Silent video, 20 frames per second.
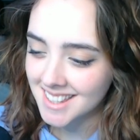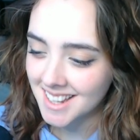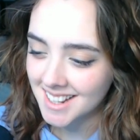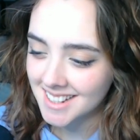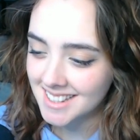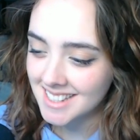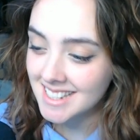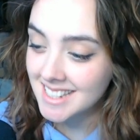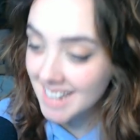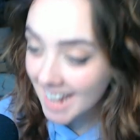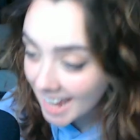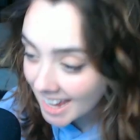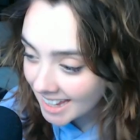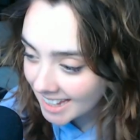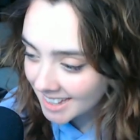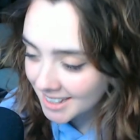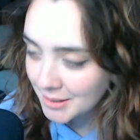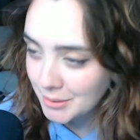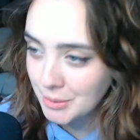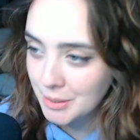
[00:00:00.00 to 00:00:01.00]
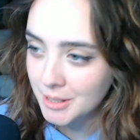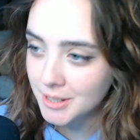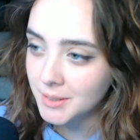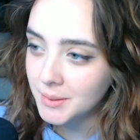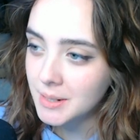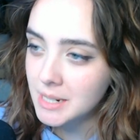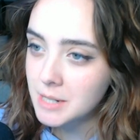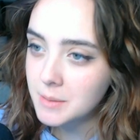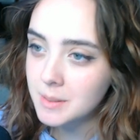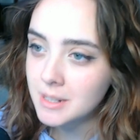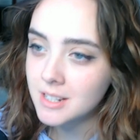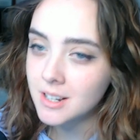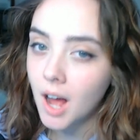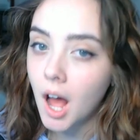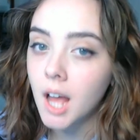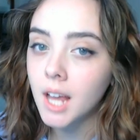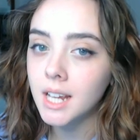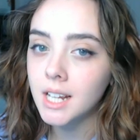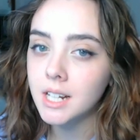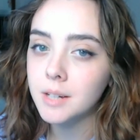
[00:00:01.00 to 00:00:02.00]
Uh, today we are going to be
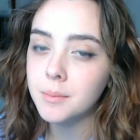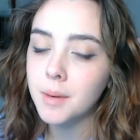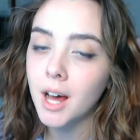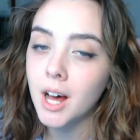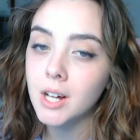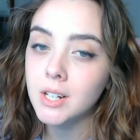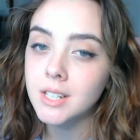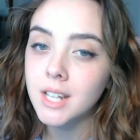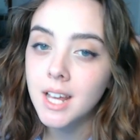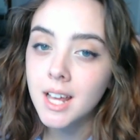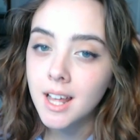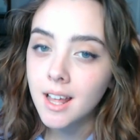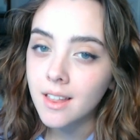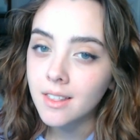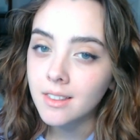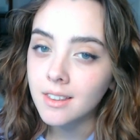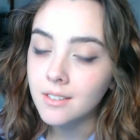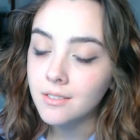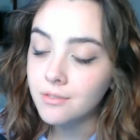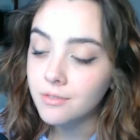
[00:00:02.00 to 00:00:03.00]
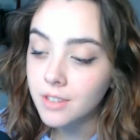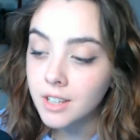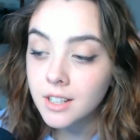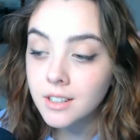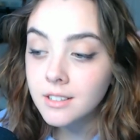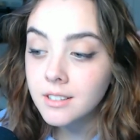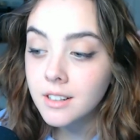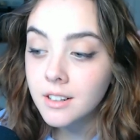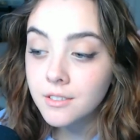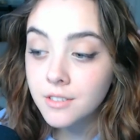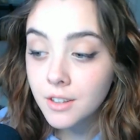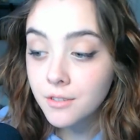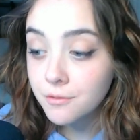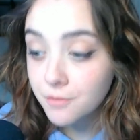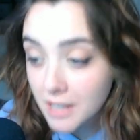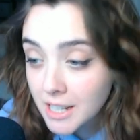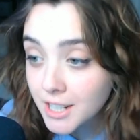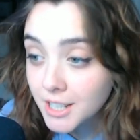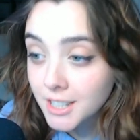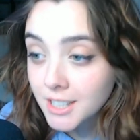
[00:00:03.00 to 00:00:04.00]
talking about the, feel the
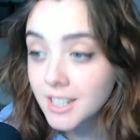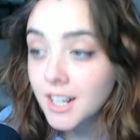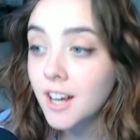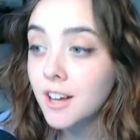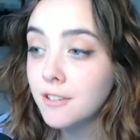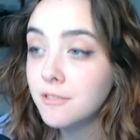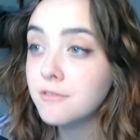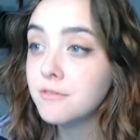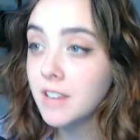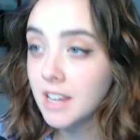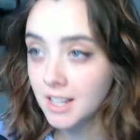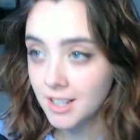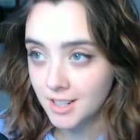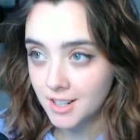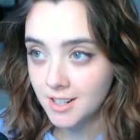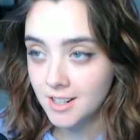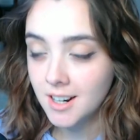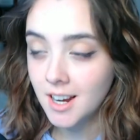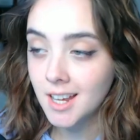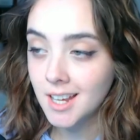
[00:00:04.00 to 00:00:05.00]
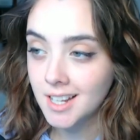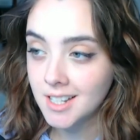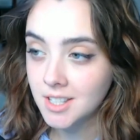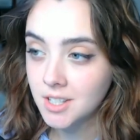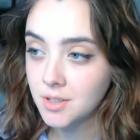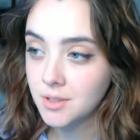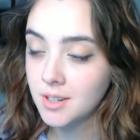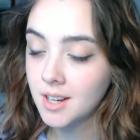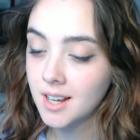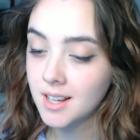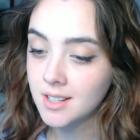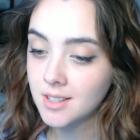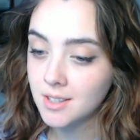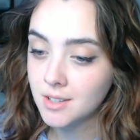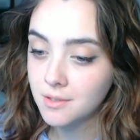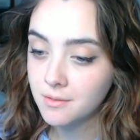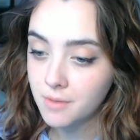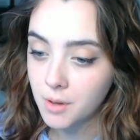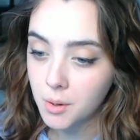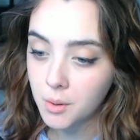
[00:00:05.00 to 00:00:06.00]
fear of failure. I asked you guys
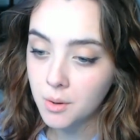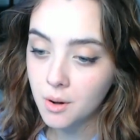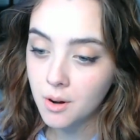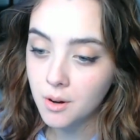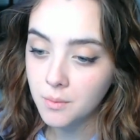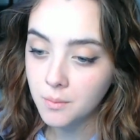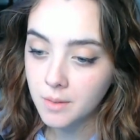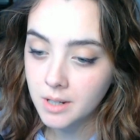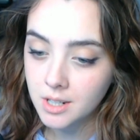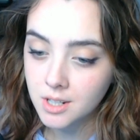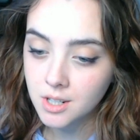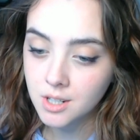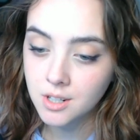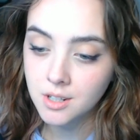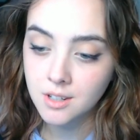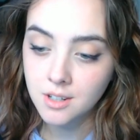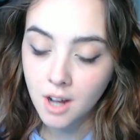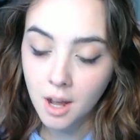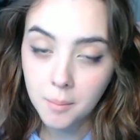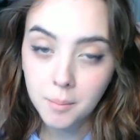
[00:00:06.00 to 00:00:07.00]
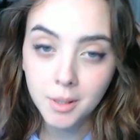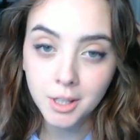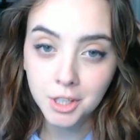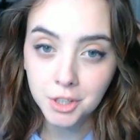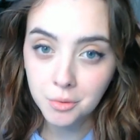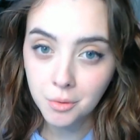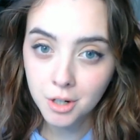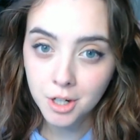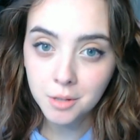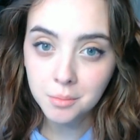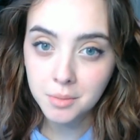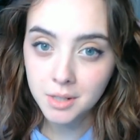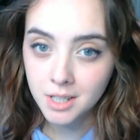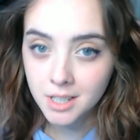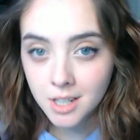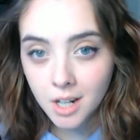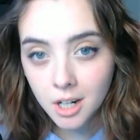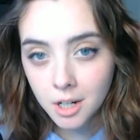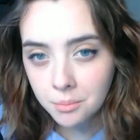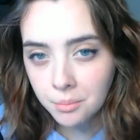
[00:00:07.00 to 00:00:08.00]
to vote on which topic you wanted me to
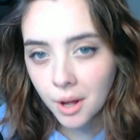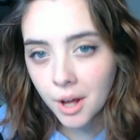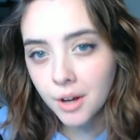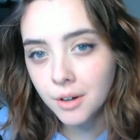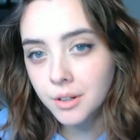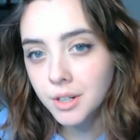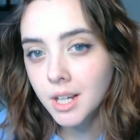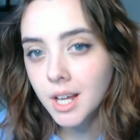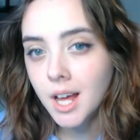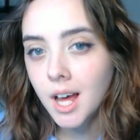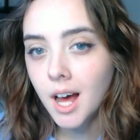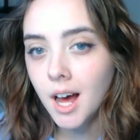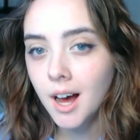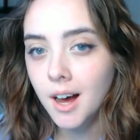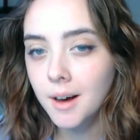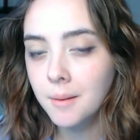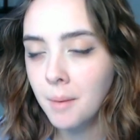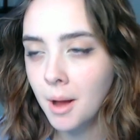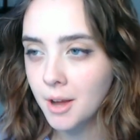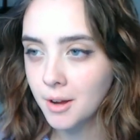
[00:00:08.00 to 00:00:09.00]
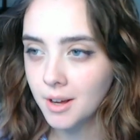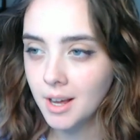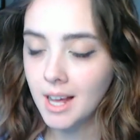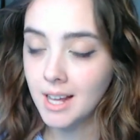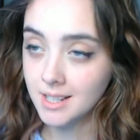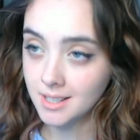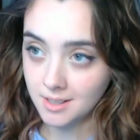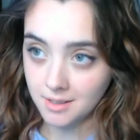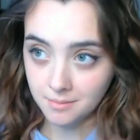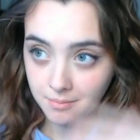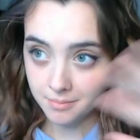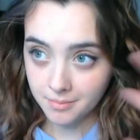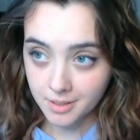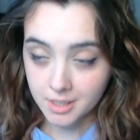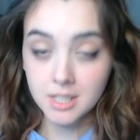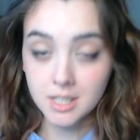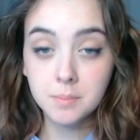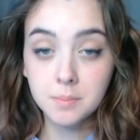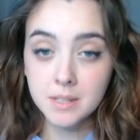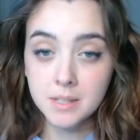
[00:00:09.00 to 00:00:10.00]
talk about. Um, I asked
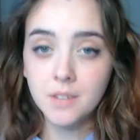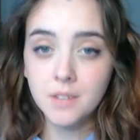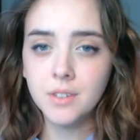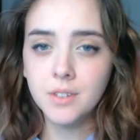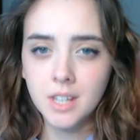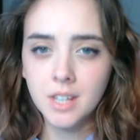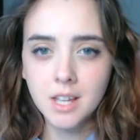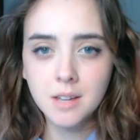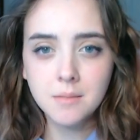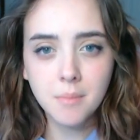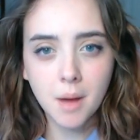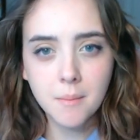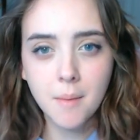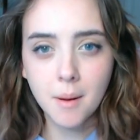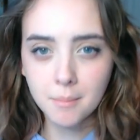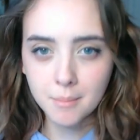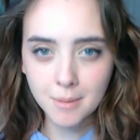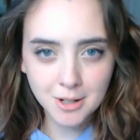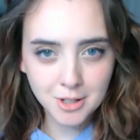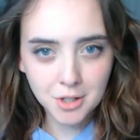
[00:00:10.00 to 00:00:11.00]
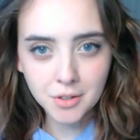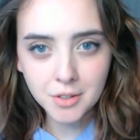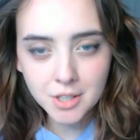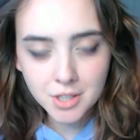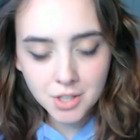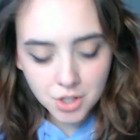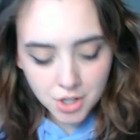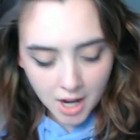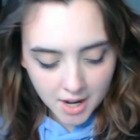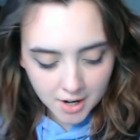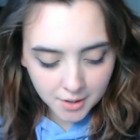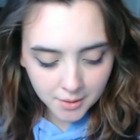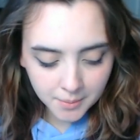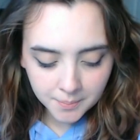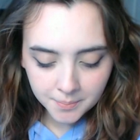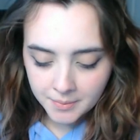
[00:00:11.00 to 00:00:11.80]
specifically my members on this channel.